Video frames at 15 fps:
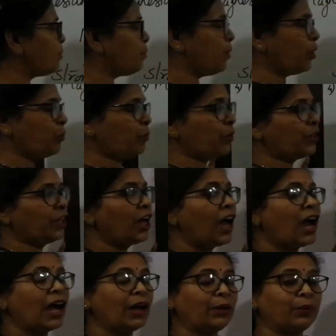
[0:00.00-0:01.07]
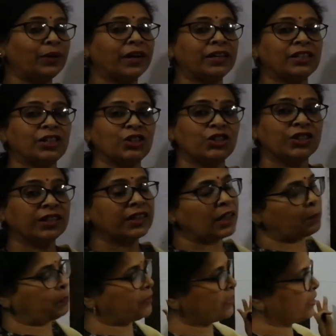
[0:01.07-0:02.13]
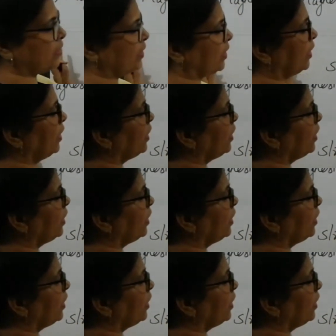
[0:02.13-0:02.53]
depend upon the ionization capacity.